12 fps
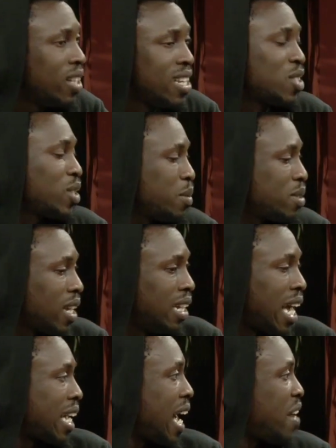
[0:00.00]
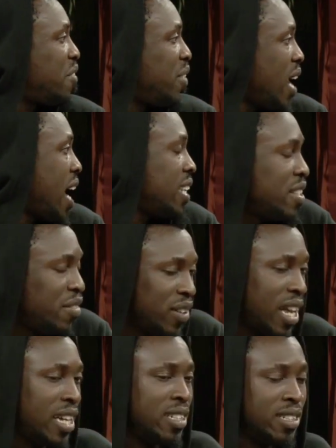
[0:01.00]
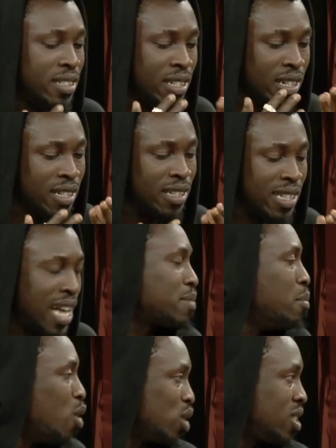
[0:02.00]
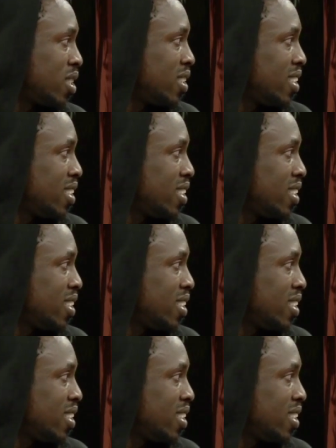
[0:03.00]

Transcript: That's what I'm saying. Like I didn't feel I did that much.